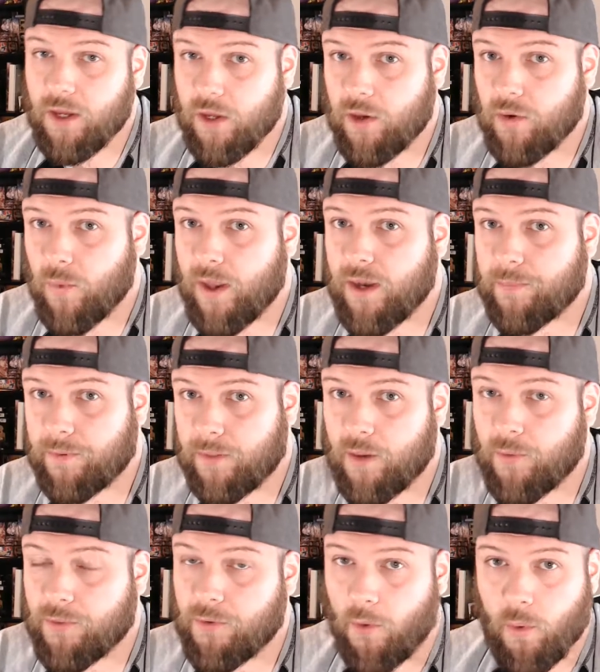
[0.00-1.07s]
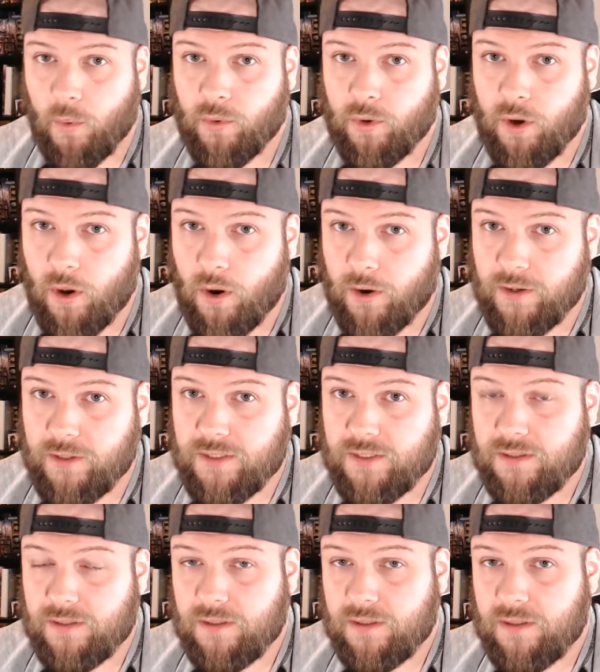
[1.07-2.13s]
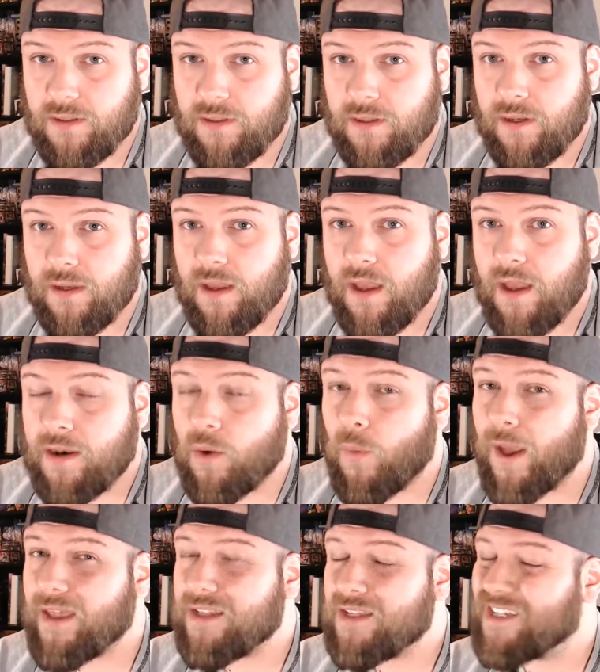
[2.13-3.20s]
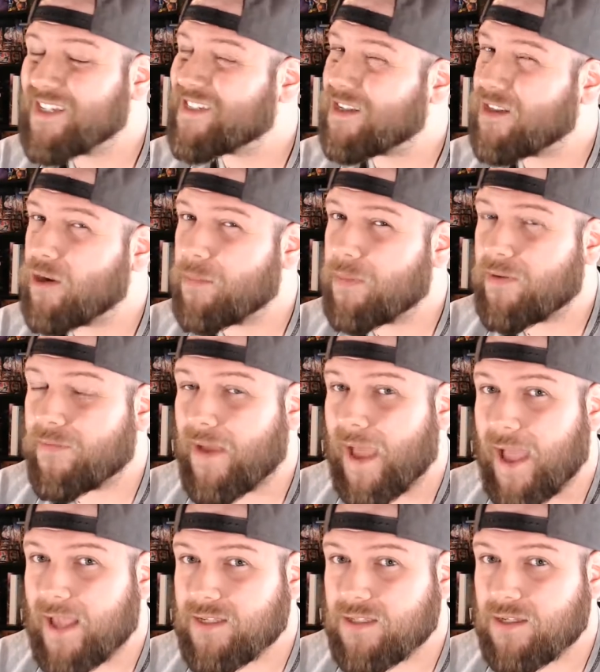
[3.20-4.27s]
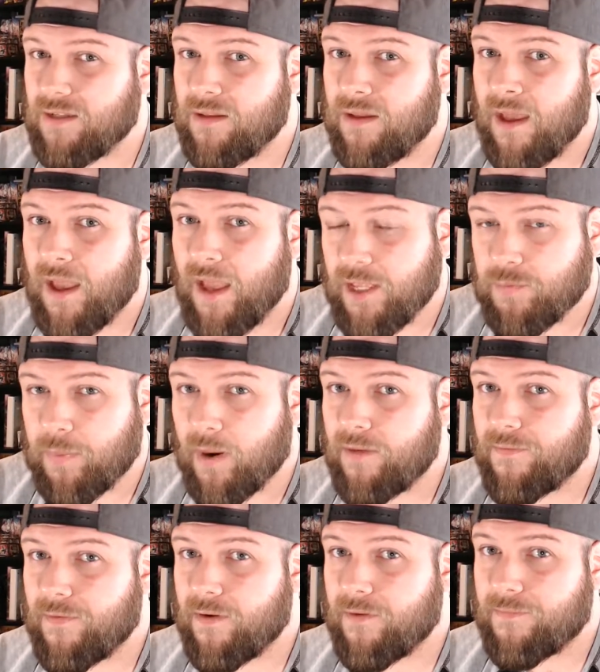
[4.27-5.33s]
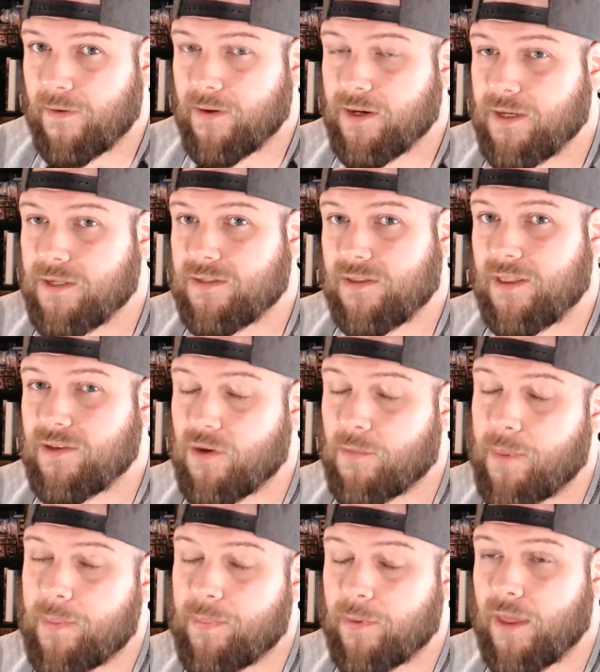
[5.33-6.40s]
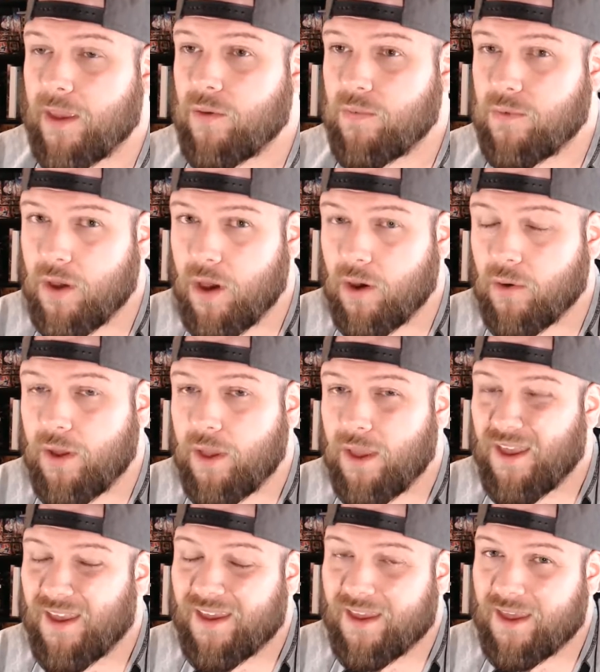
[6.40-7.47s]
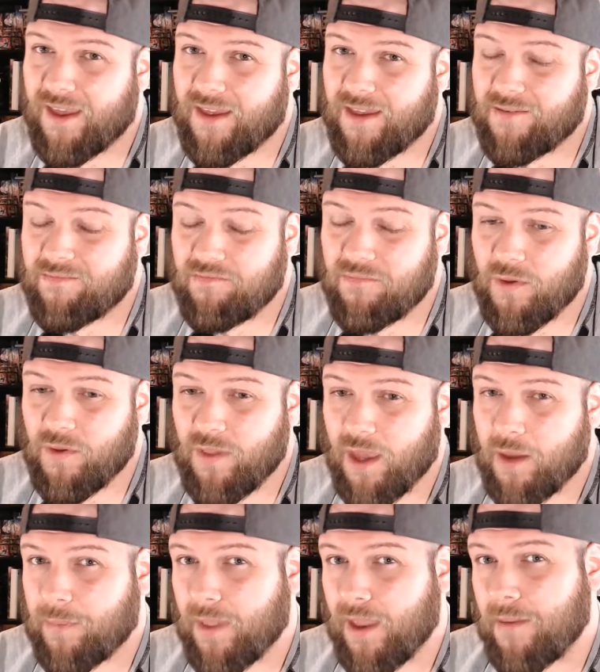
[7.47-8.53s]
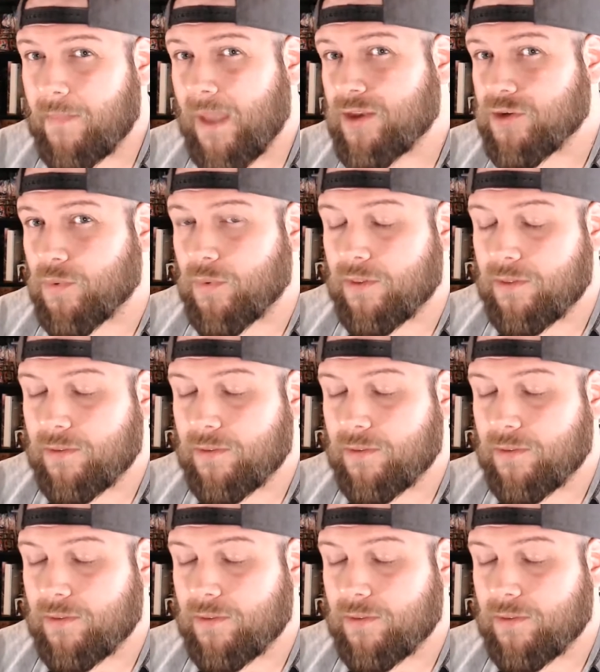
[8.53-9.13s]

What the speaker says: way to play with your own cards. Now, while it is a little bit of a hassle, it's probably very fun because these are people that you know and you like playing Magic with.